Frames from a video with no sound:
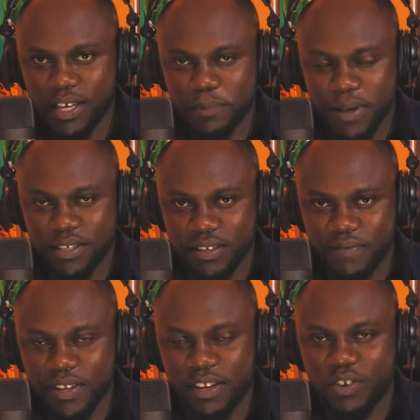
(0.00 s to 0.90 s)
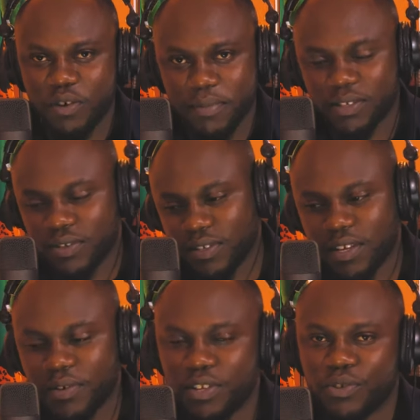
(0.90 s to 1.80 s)
Yeah, experts in inverted commas because
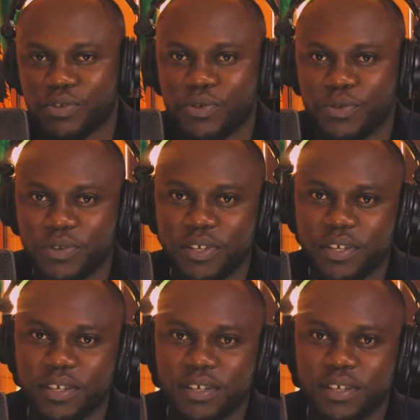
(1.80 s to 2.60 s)
they went to school.